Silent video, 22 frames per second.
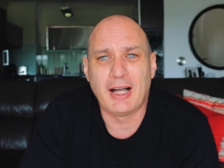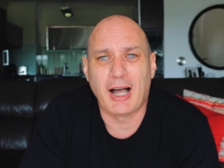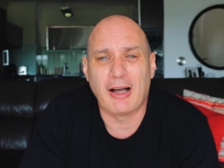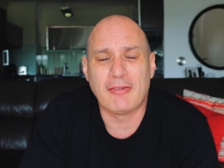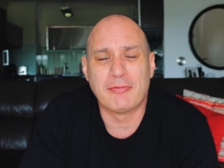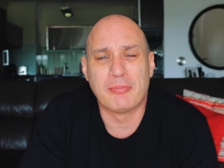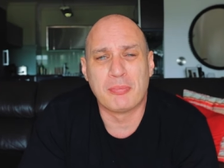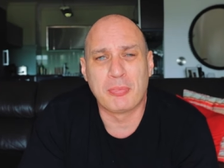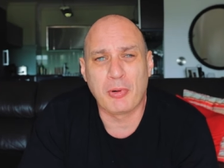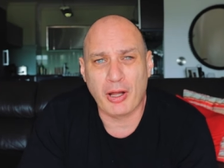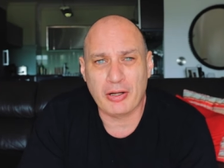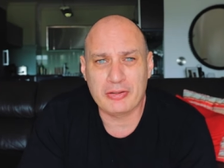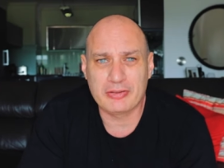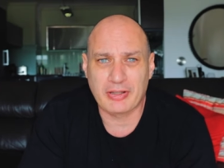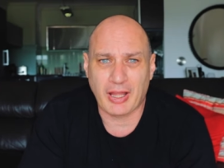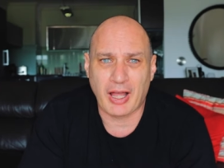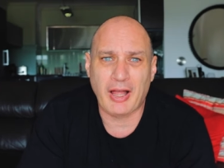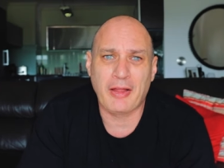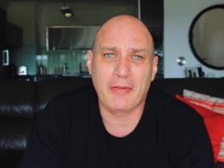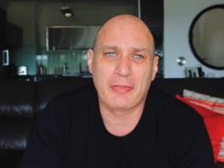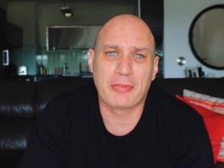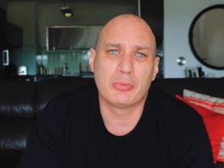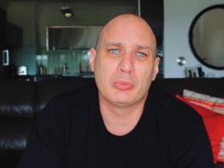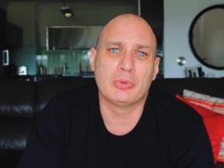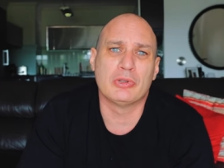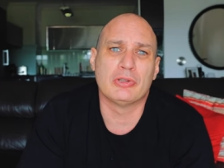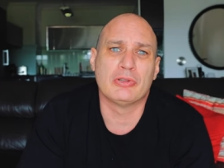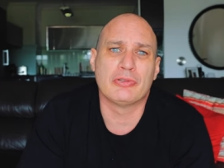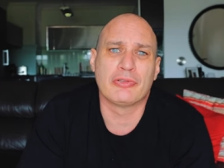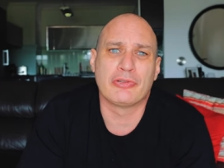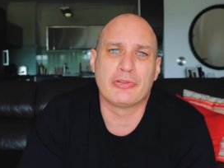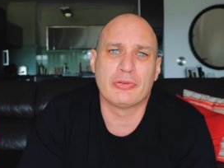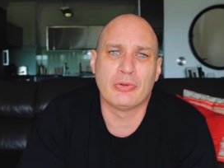I've blocked out the
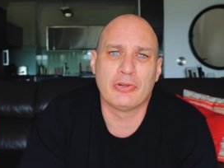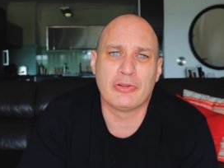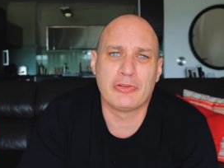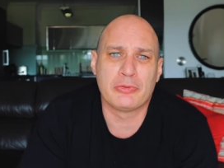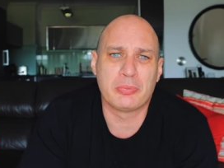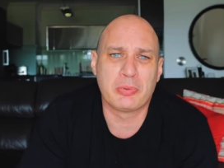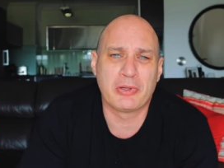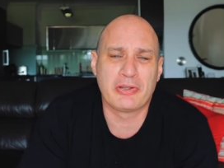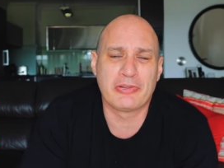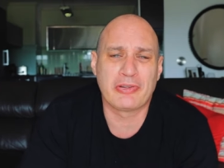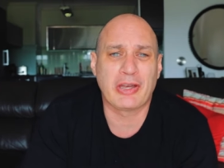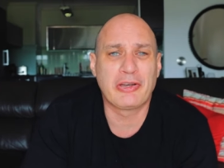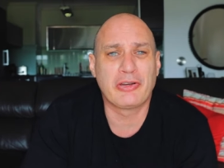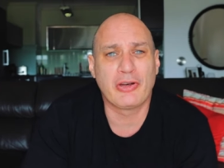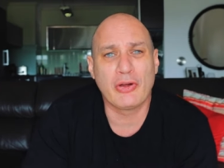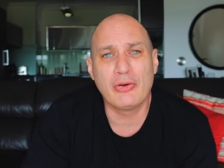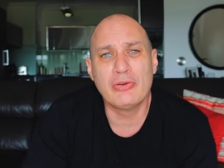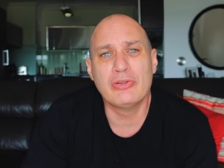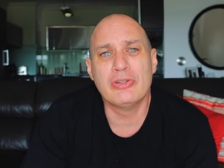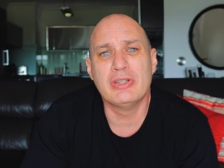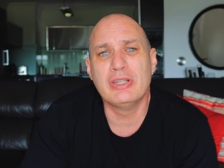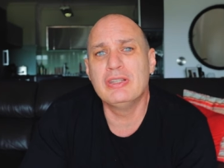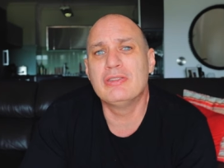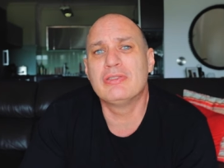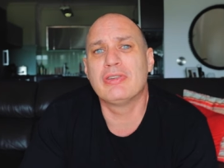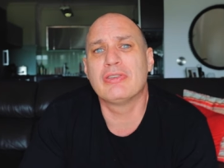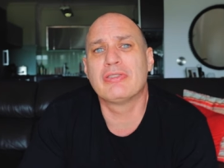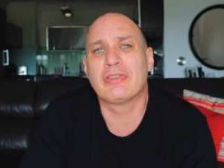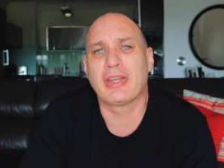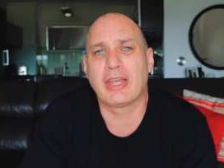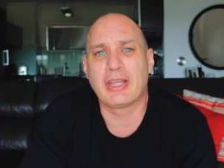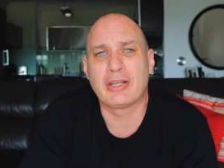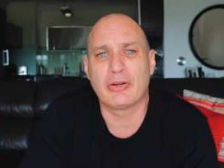world's noise because I don't need
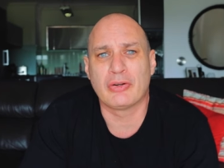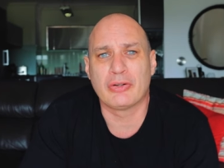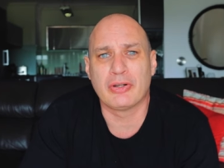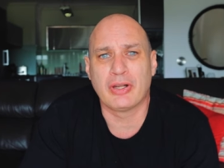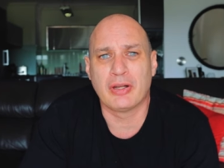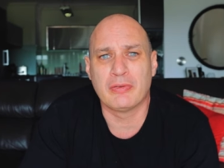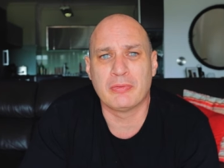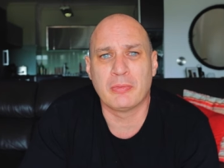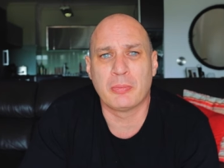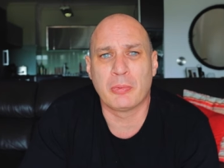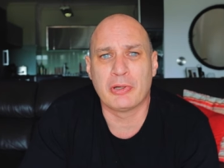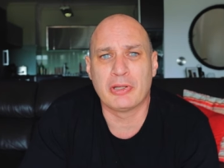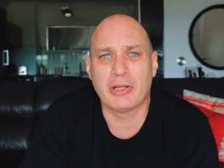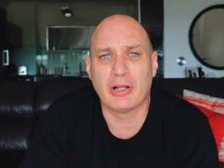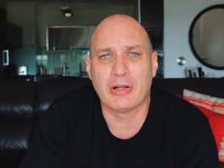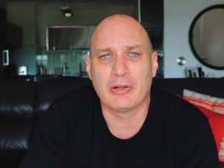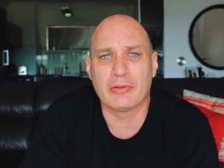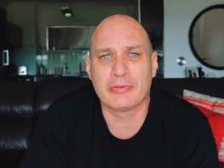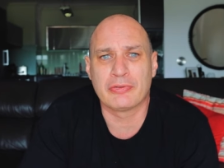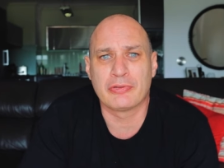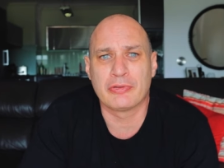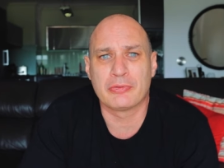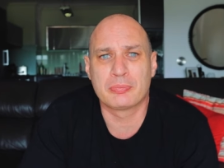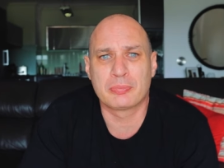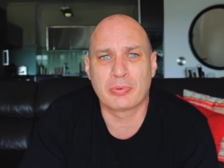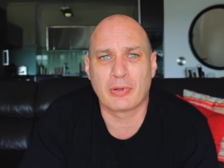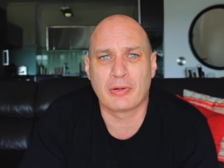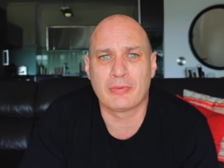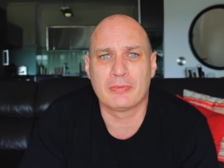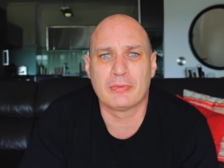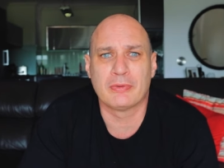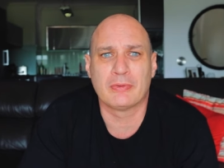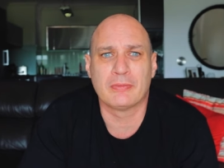to take on everybody else's
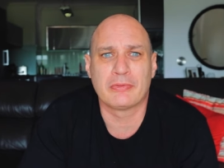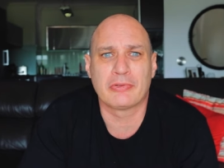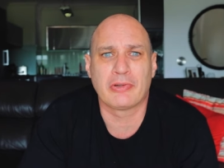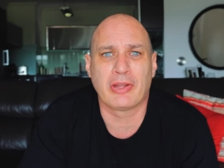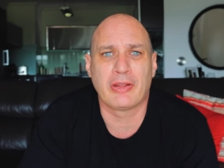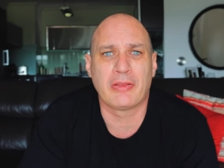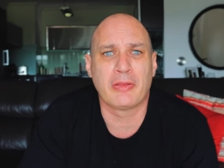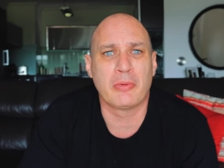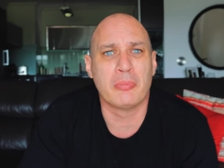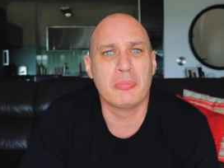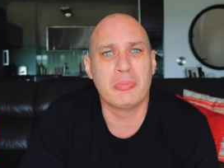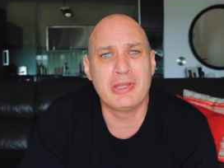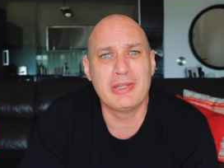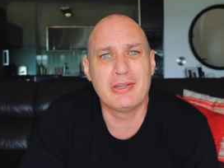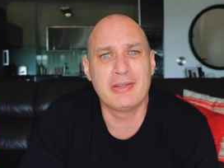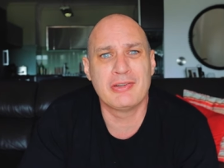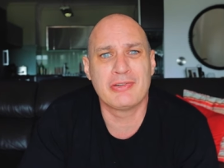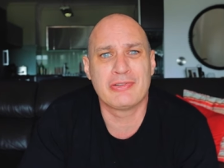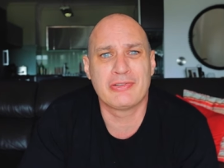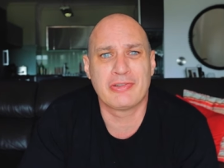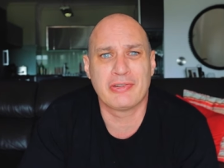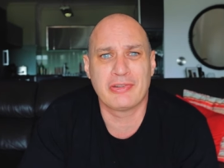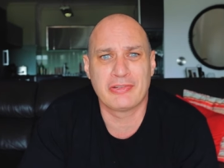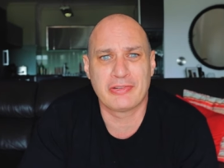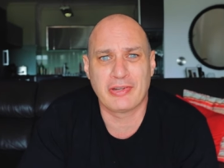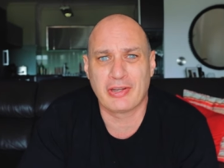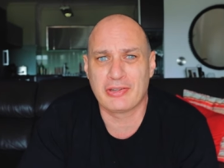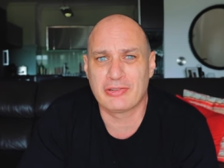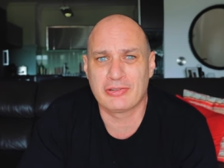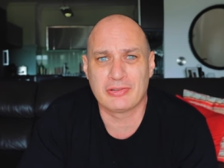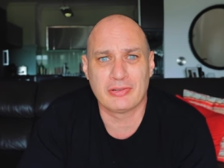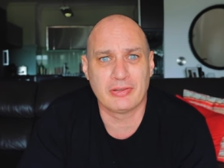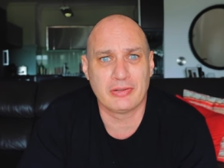problems and the media
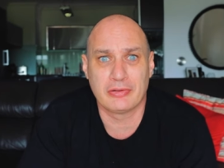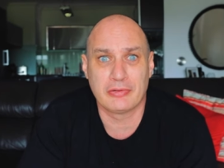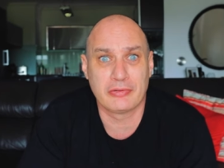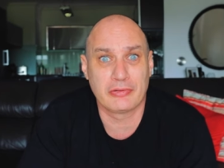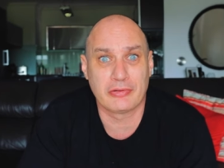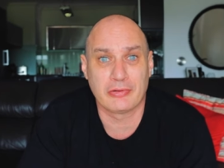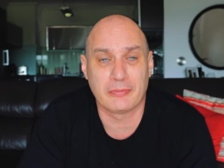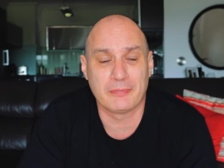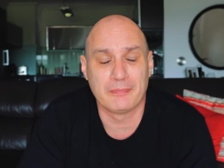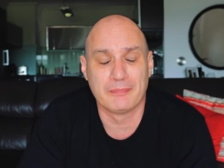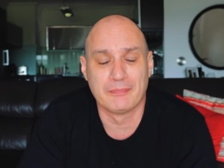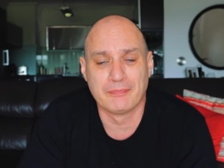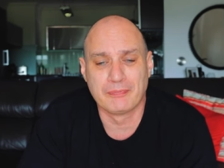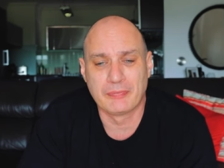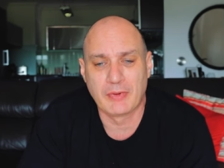sensationalism.